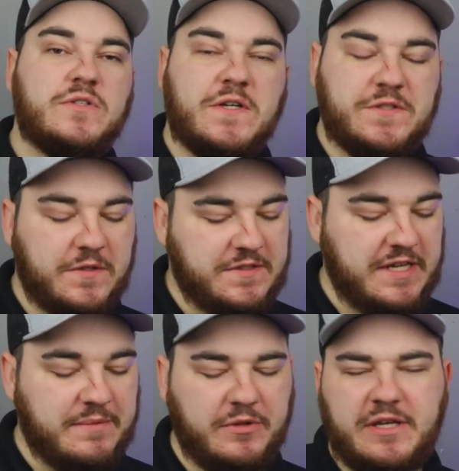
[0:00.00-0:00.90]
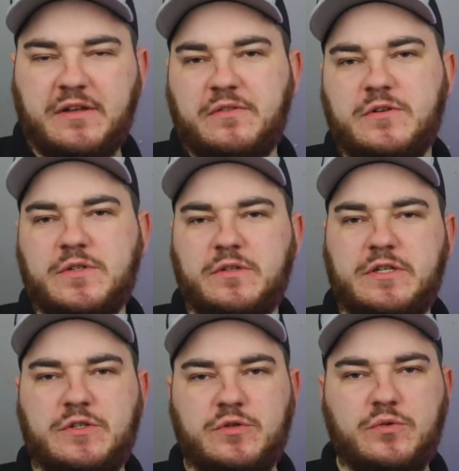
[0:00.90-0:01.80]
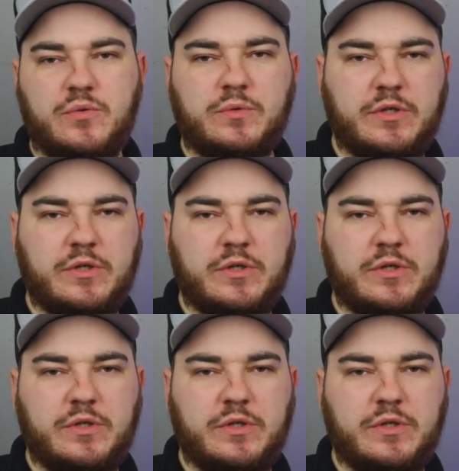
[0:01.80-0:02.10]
is also the same length. There's only two